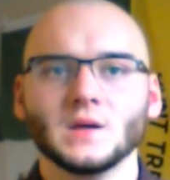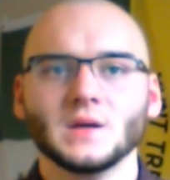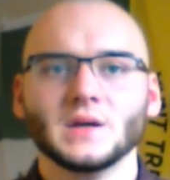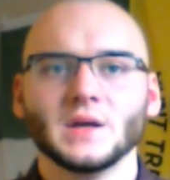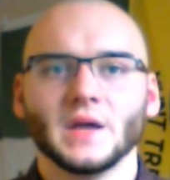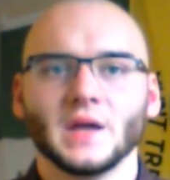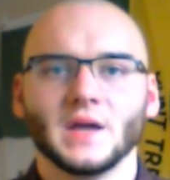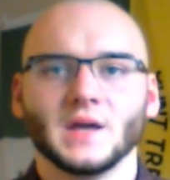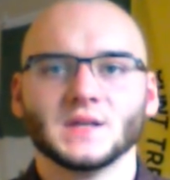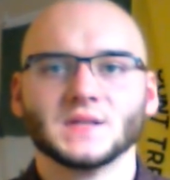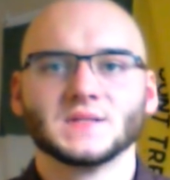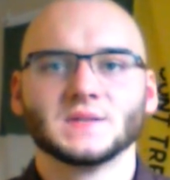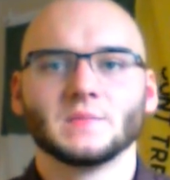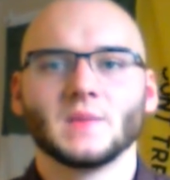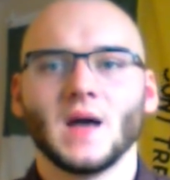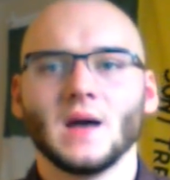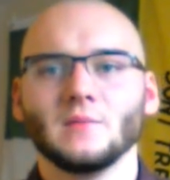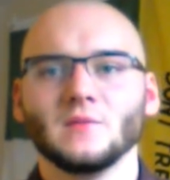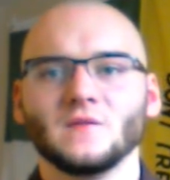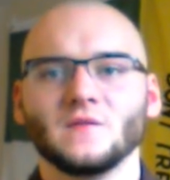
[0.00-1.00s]
And some
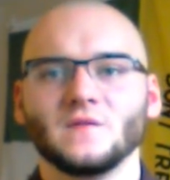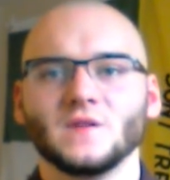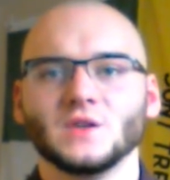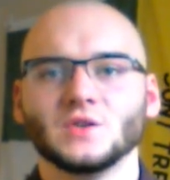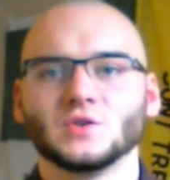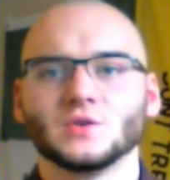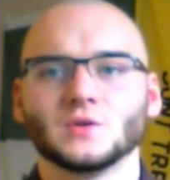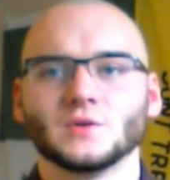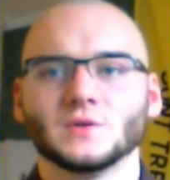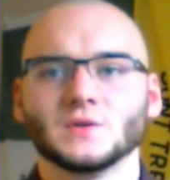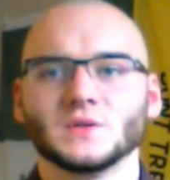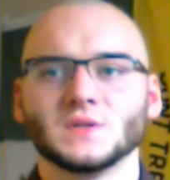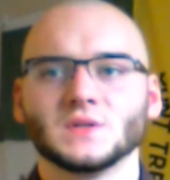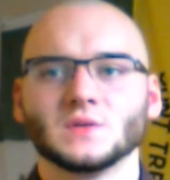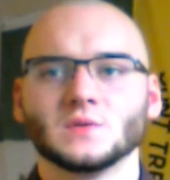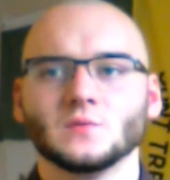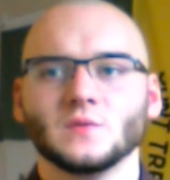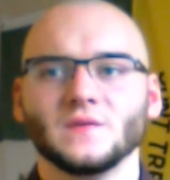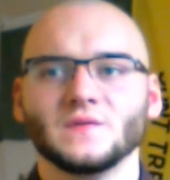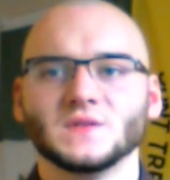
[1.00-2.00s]
common features
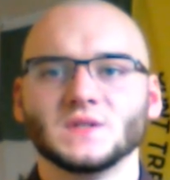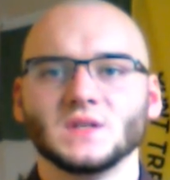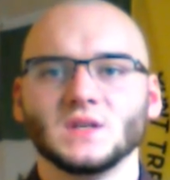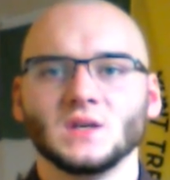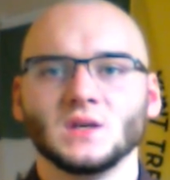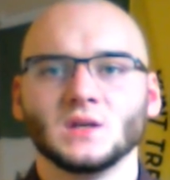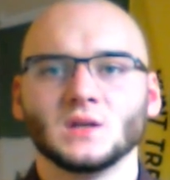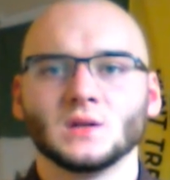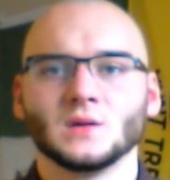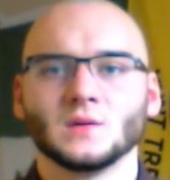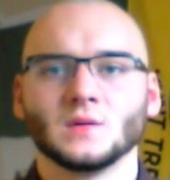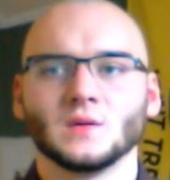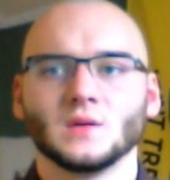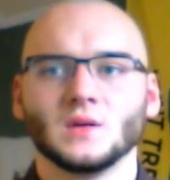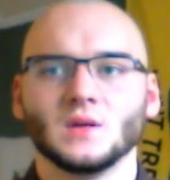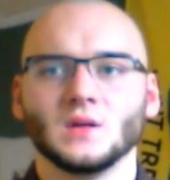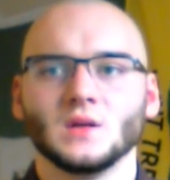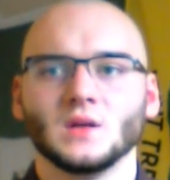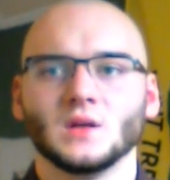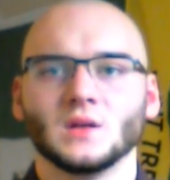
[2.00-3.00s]
we've seen
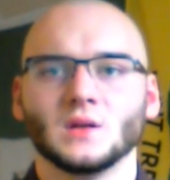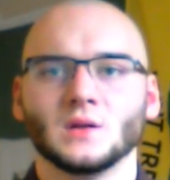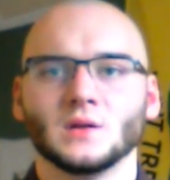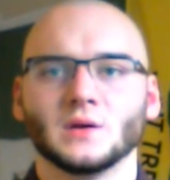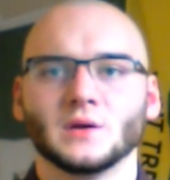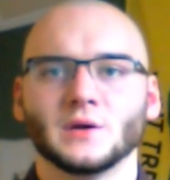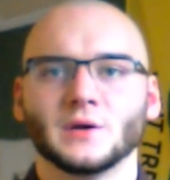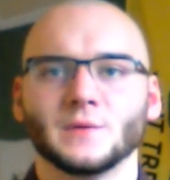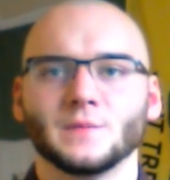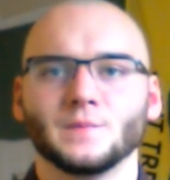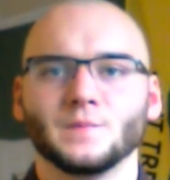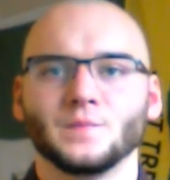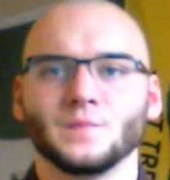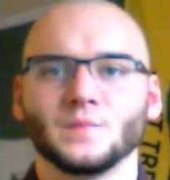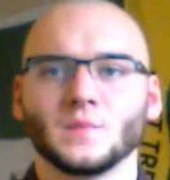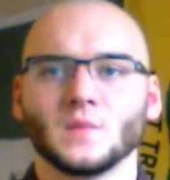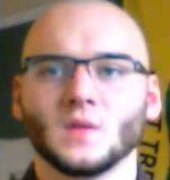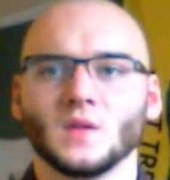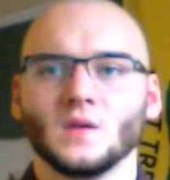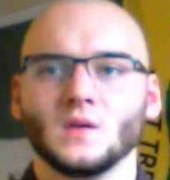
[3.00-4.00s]
in
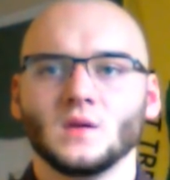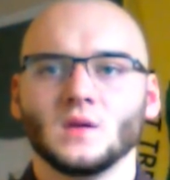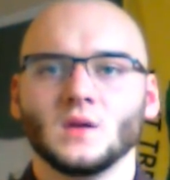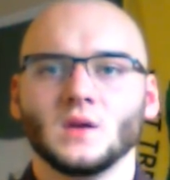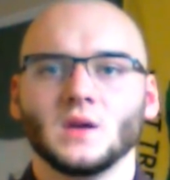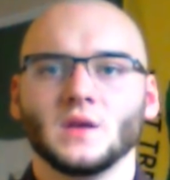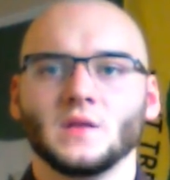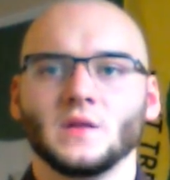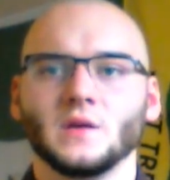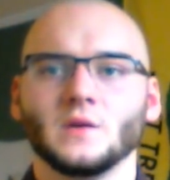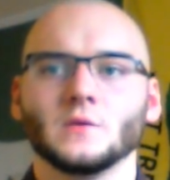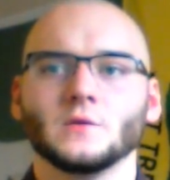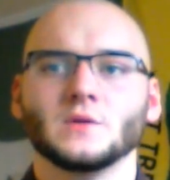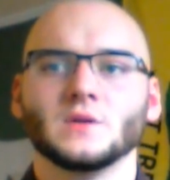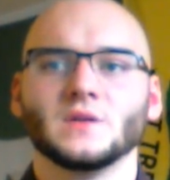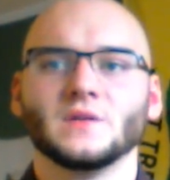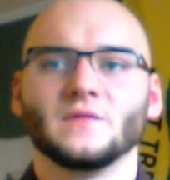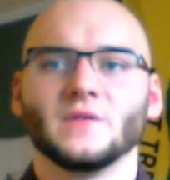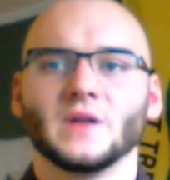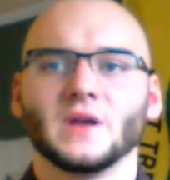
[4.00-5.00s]
the
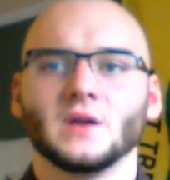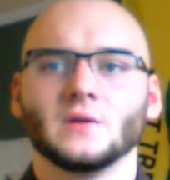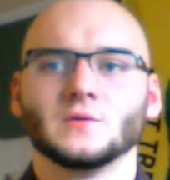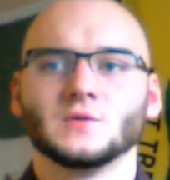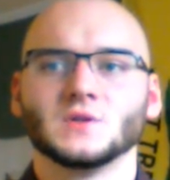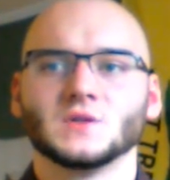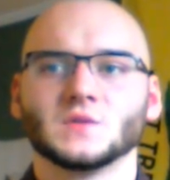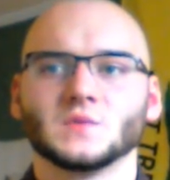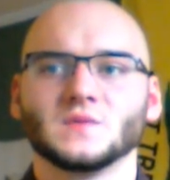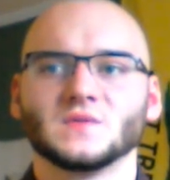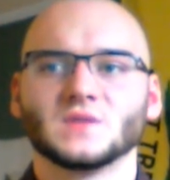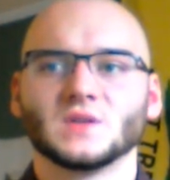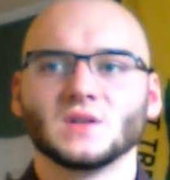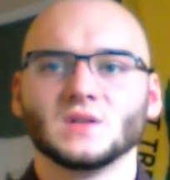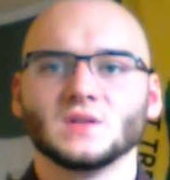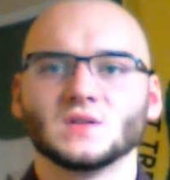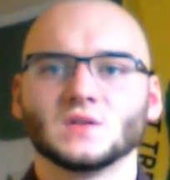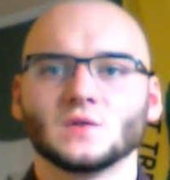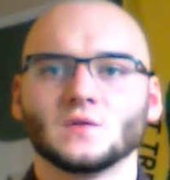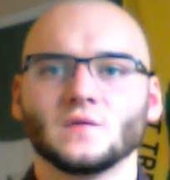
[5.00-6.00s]
agglutinative languages we've
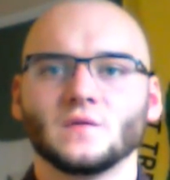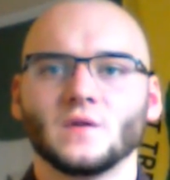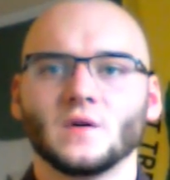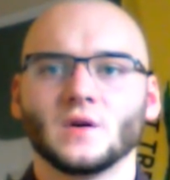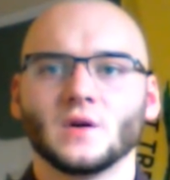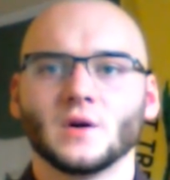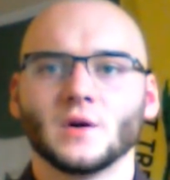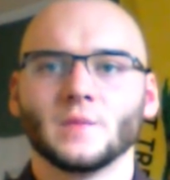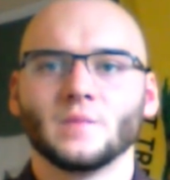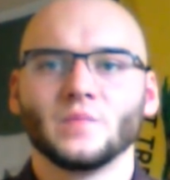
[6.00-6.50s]
studied so far.